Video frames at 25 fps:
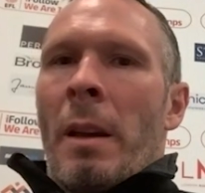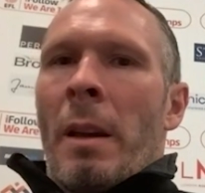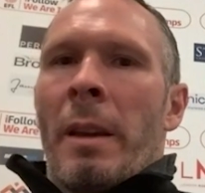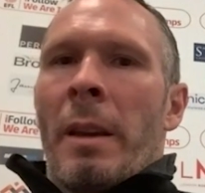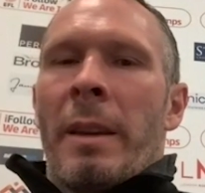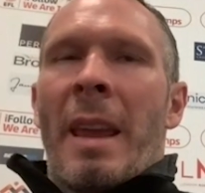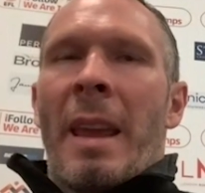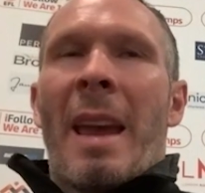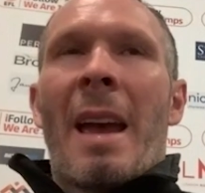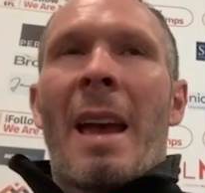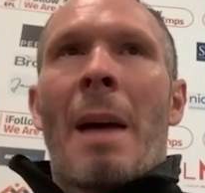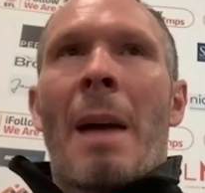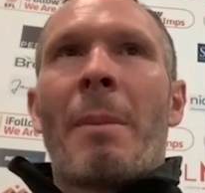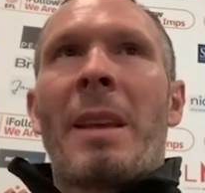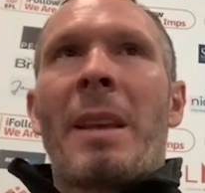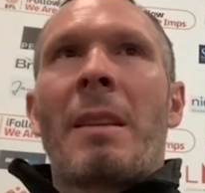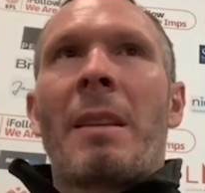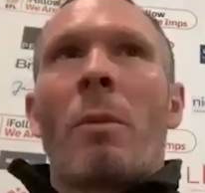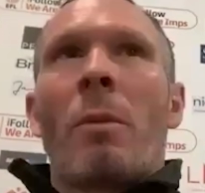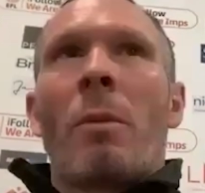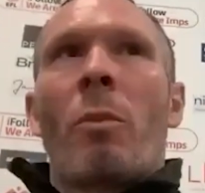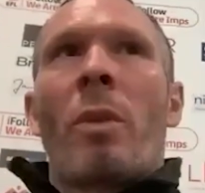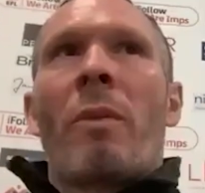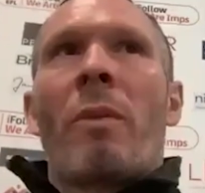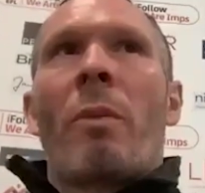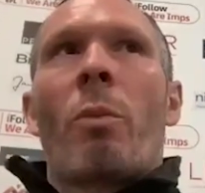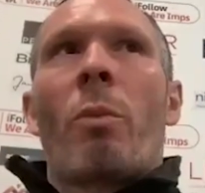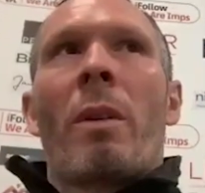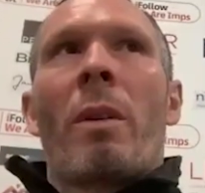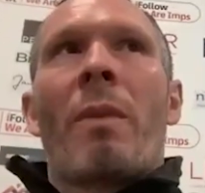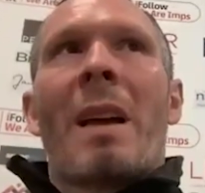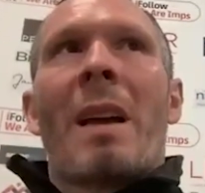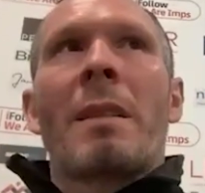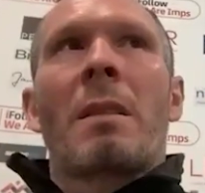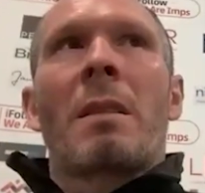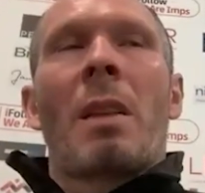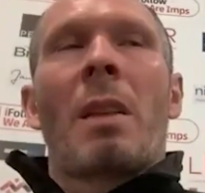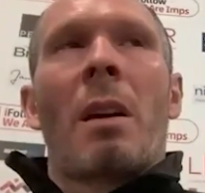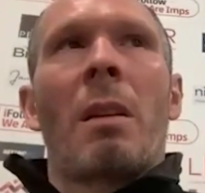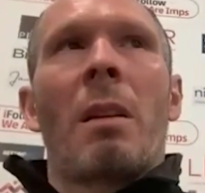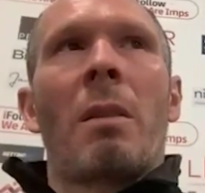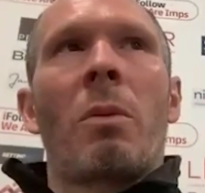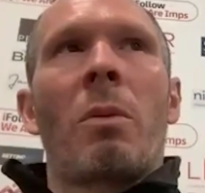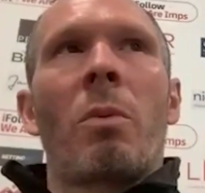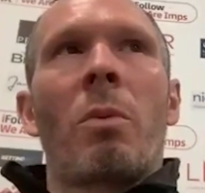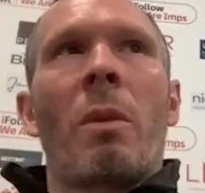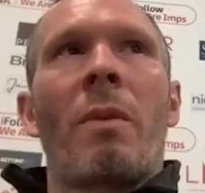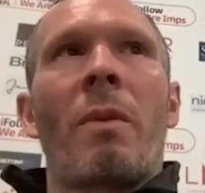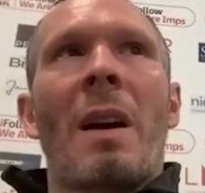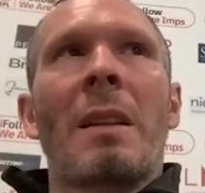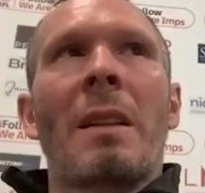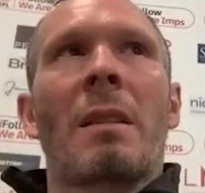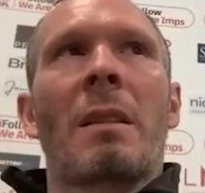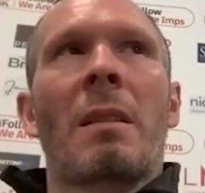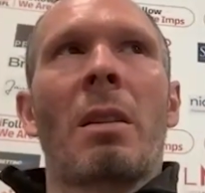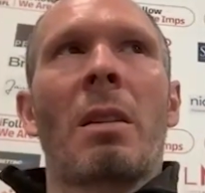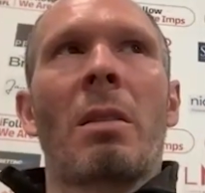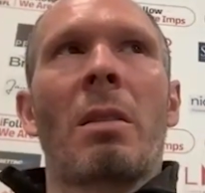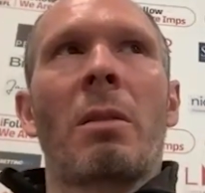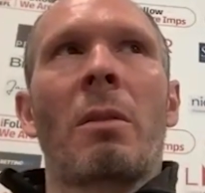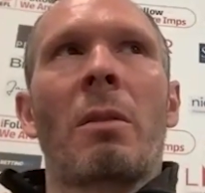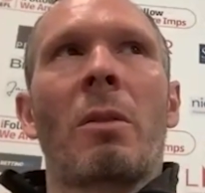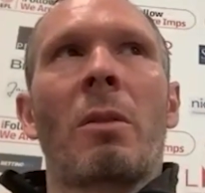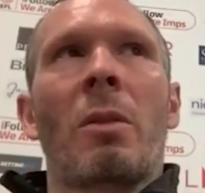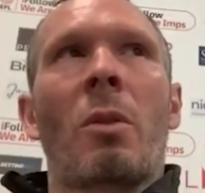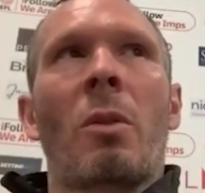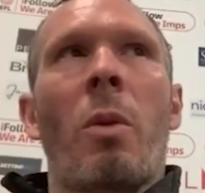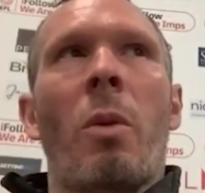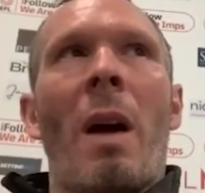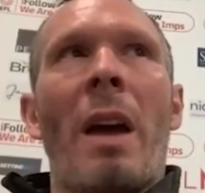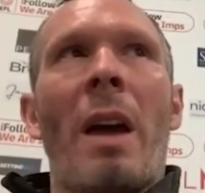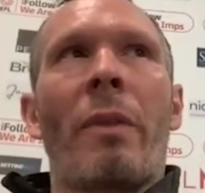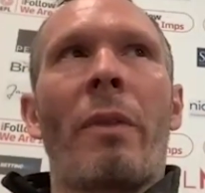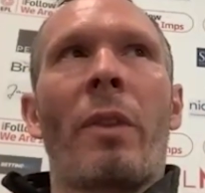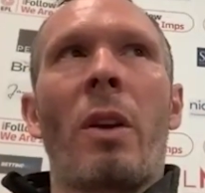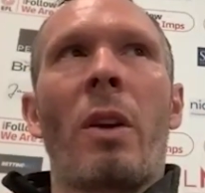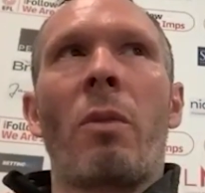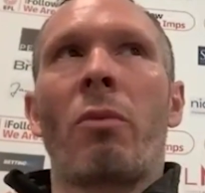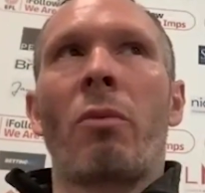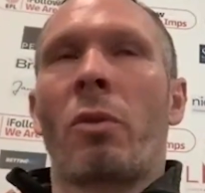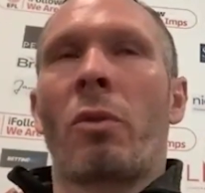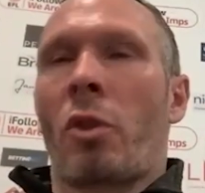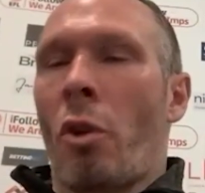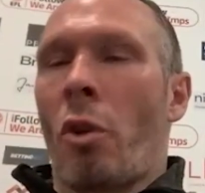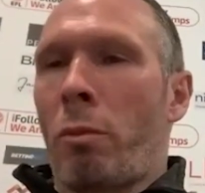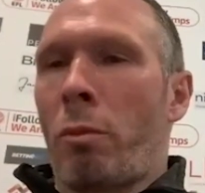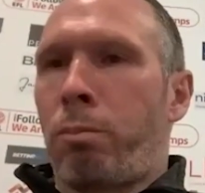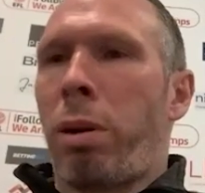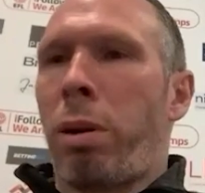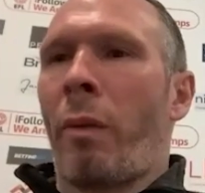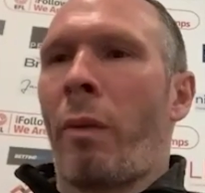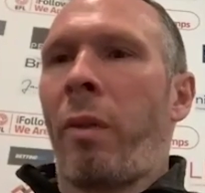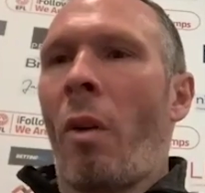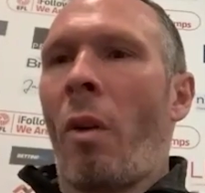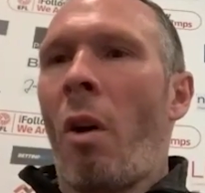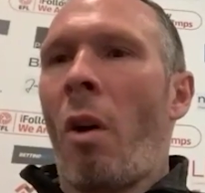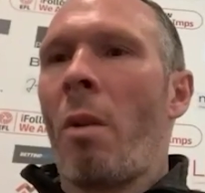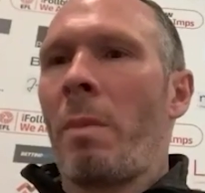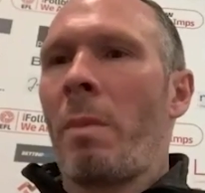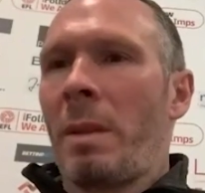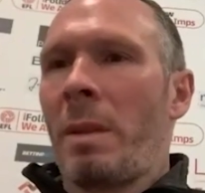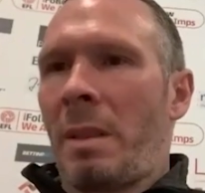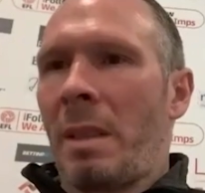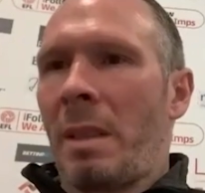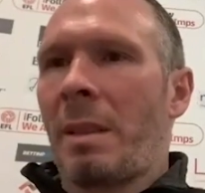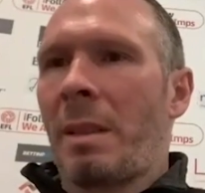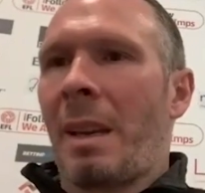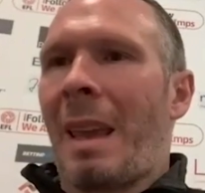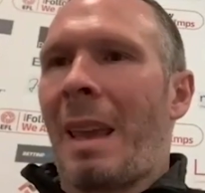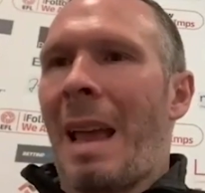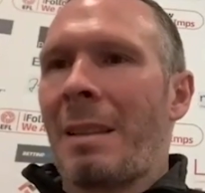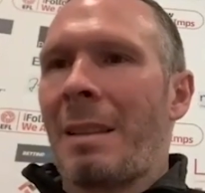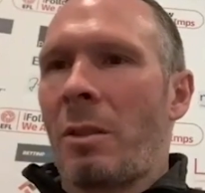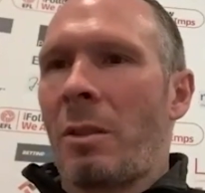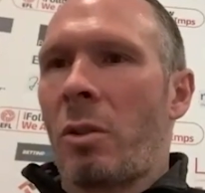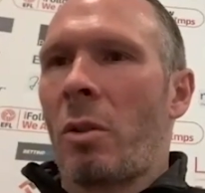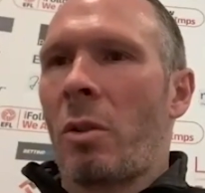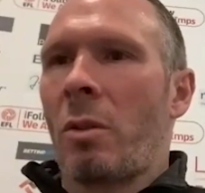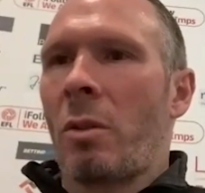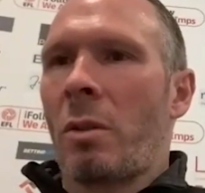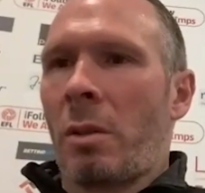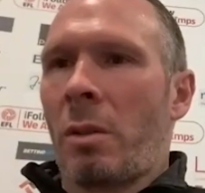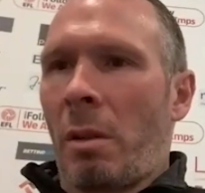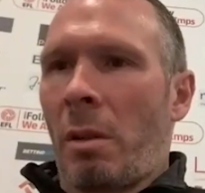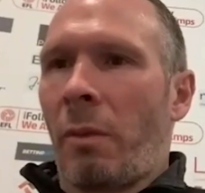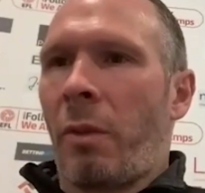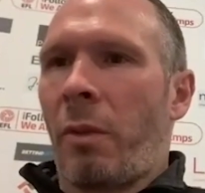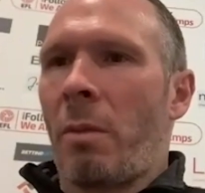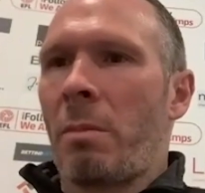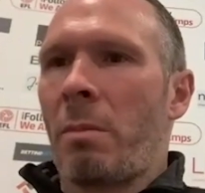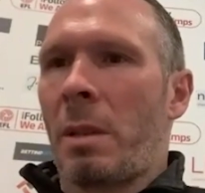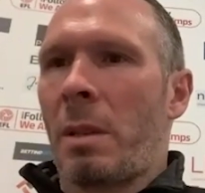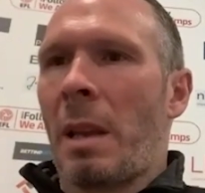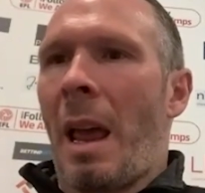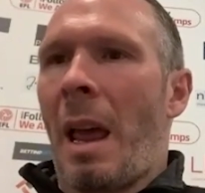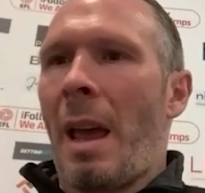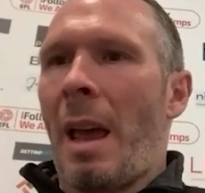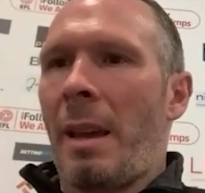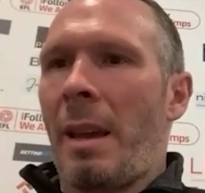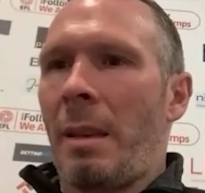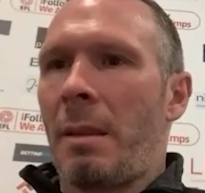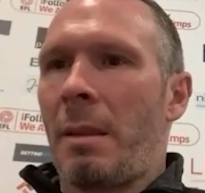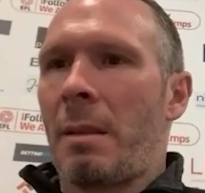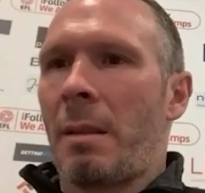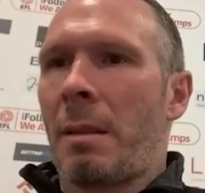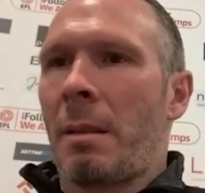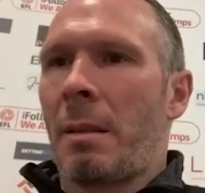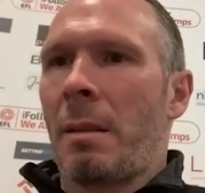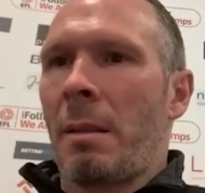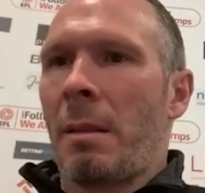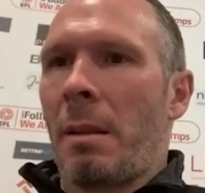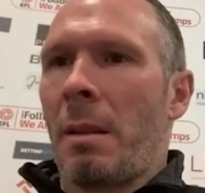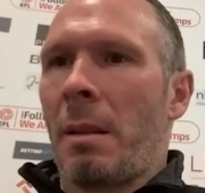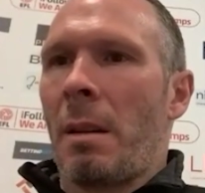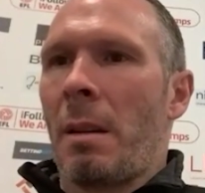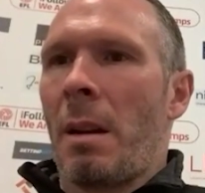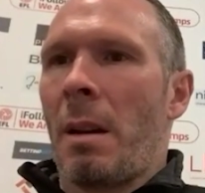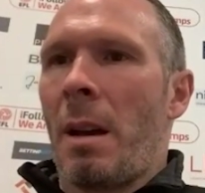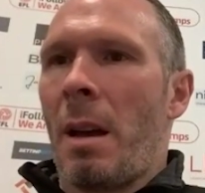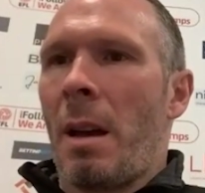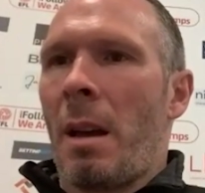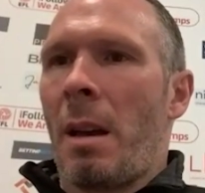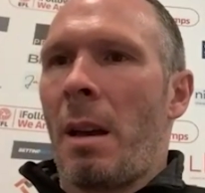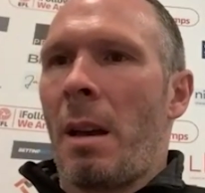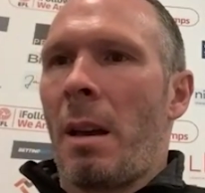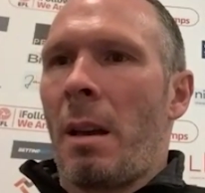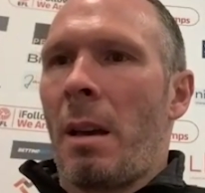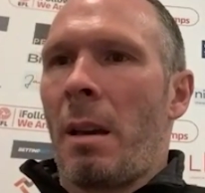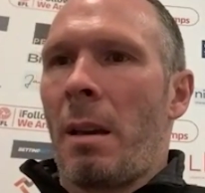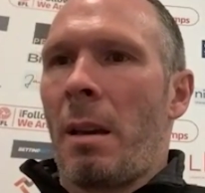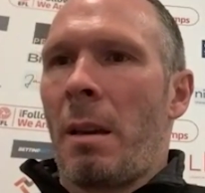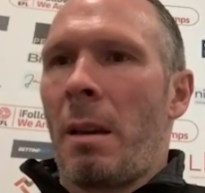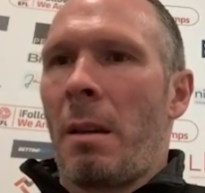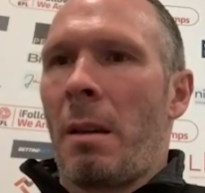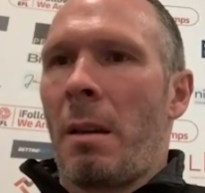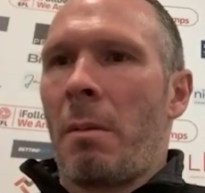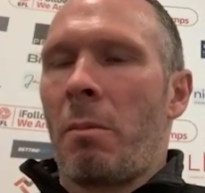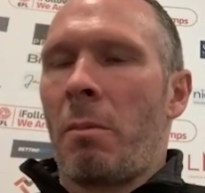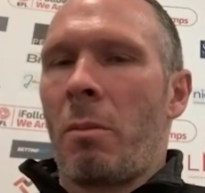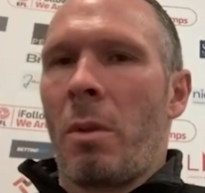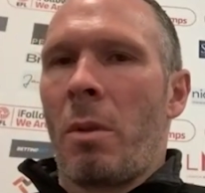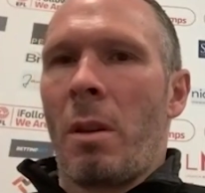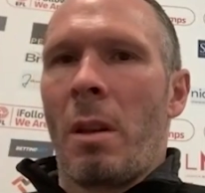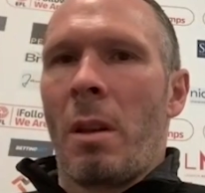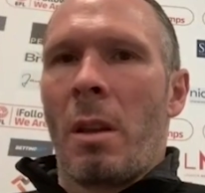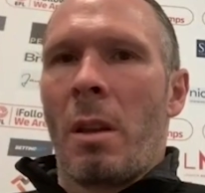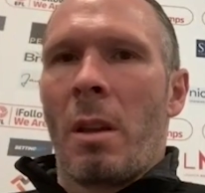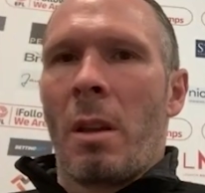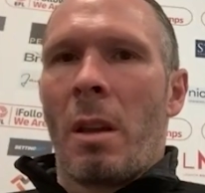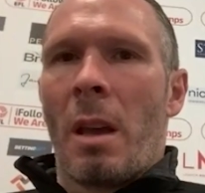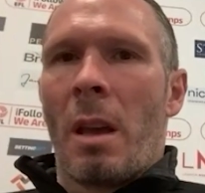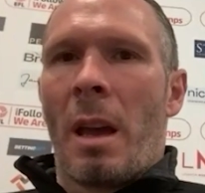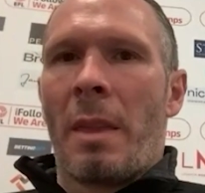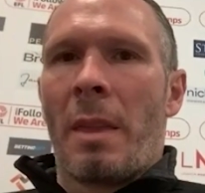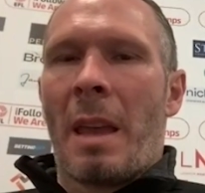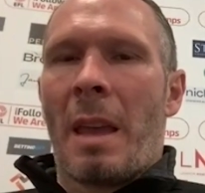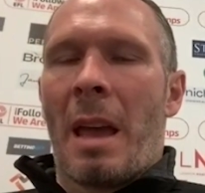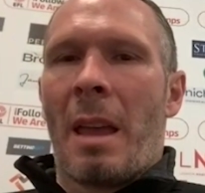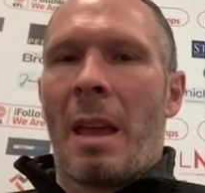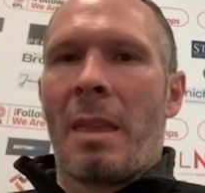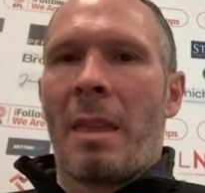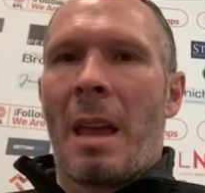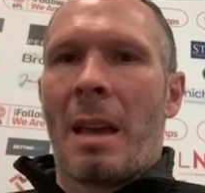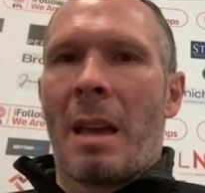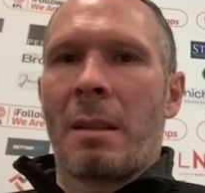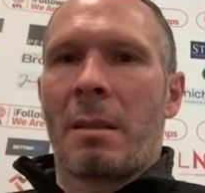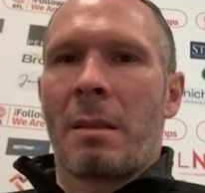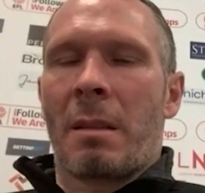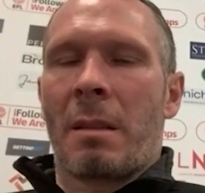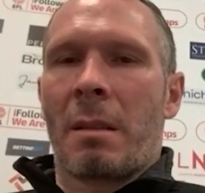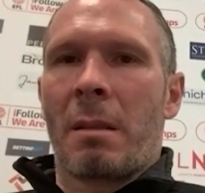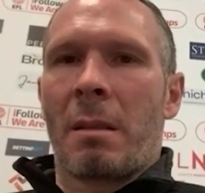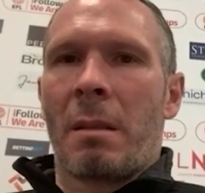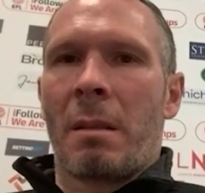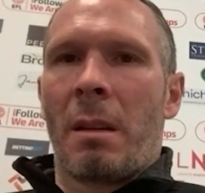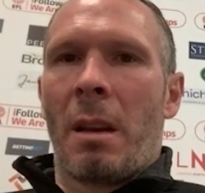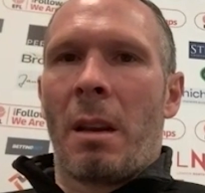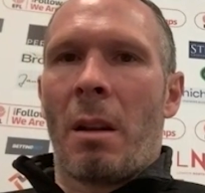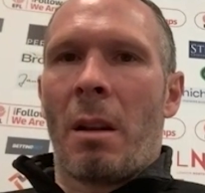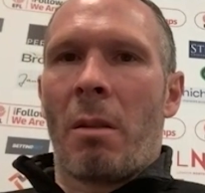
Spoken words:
Yeah, I mean, we've had quite a few good performances against us from sides, and that's